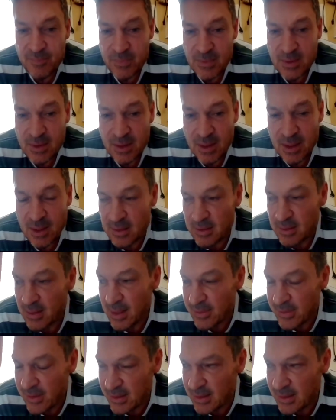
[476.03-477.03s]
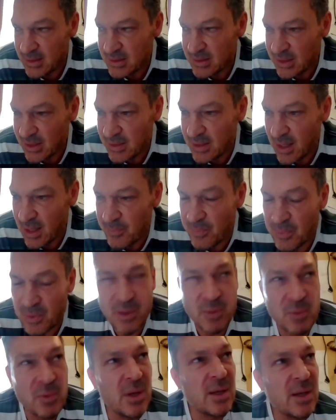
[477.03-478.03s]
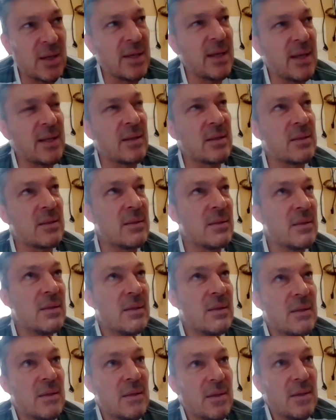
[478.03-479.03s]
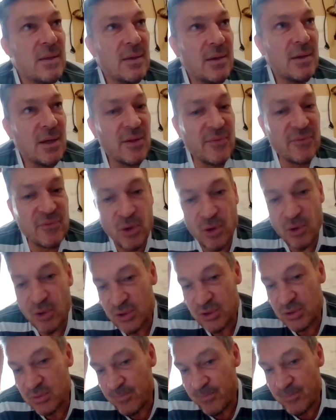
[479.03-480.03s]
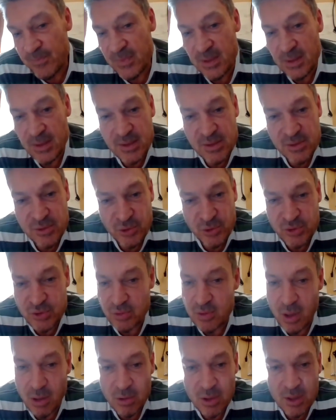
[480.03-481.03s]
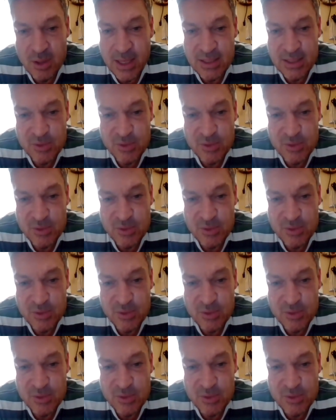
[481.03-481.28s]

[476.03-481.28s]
And I think they see that I put the work in. And of course, the crucial goal against